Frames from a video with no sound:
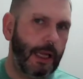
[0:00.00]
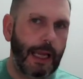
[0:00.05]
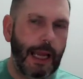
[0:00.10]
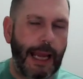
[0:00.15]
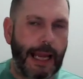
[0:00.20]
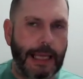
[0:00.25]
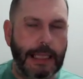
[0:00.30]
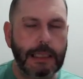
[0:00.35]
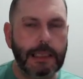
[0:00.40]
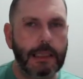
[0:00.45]

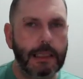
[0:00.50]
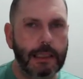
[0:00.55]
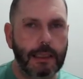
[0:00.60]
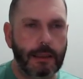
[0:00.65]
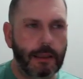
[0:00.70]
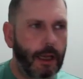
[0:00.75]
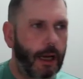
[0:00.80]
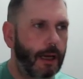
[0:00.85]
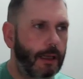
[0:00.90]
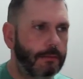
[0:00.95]

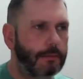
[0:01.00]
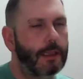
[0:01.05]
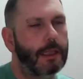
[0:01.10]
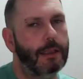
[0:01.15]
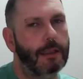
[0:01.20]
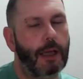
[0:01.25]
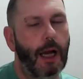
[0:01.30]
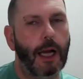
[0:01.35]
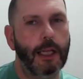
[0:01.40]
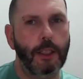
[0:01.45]

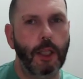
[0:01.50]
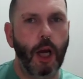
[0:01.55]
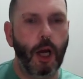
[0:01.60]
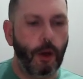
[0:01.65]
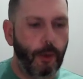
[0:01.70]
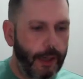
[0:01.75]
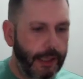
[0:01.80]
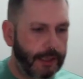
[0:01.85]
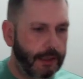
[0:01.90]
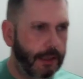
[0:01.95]
I
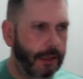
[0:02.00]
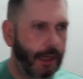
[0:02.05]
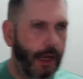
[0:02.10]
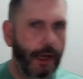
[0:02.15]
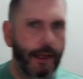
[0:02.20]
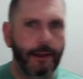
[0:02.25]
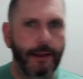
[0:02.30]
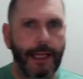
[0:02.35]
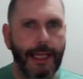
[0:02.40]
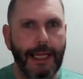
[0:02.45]
know it's
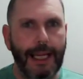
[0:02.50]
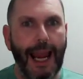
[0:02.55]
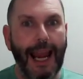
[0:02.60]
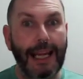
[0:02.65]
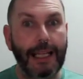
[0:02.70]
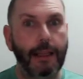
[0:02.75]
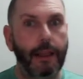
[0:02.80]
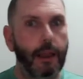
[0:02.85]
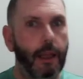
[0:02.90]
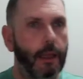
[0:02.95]
like the
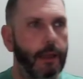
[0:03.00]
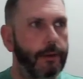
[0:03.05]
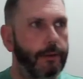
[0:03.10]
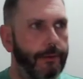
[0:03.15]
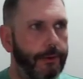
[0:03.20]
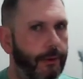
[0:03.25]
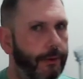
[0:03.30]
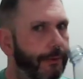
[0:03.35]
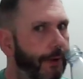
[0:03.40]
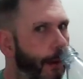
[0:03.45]
8th of
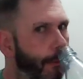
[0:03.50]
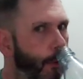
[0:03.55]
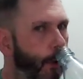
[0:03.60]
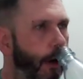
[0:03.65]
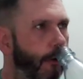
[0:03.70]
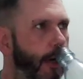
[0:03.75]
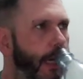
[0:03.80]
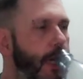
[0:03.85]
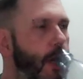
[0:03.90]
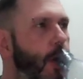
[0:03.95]

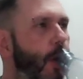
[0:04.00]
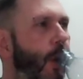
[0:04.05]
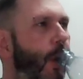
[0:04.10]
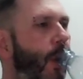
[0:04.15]
February,